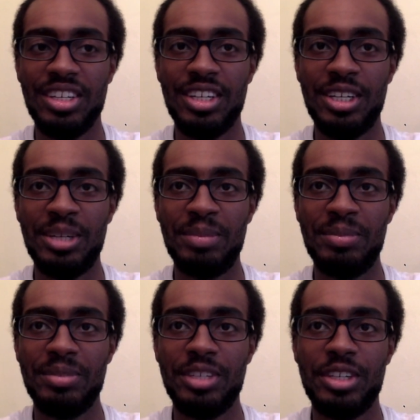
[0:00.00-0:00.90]

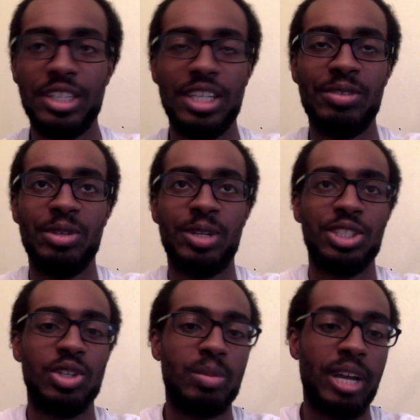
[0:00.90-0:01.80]
You know, even though I
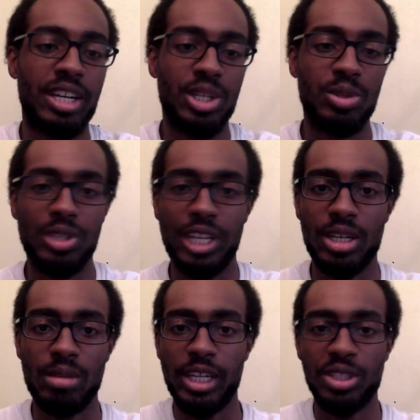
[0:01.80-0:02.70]
still go back and do like
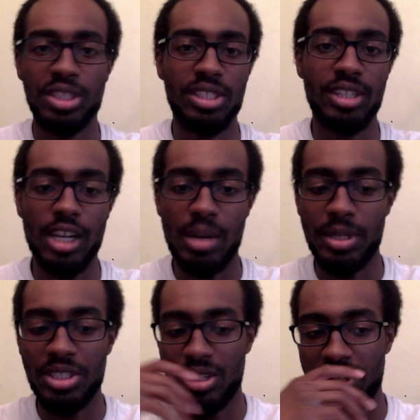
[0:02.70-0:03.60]
corrections in the
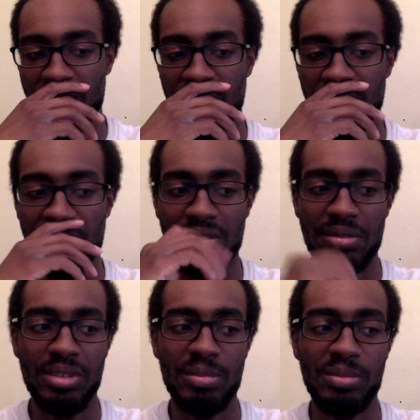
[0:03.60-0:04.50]
comments and all that sort of stuff
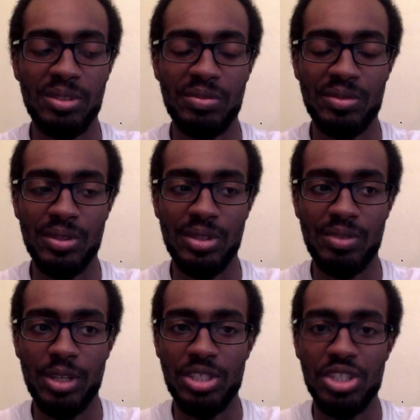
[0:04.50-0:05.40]
for the
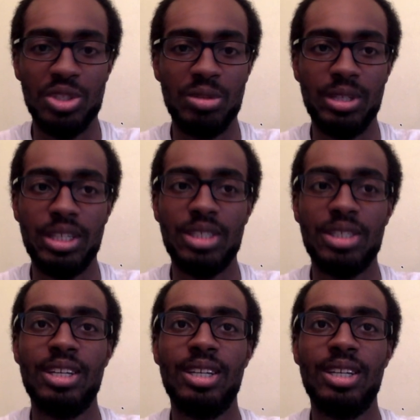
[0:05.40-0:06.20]
videos I do release,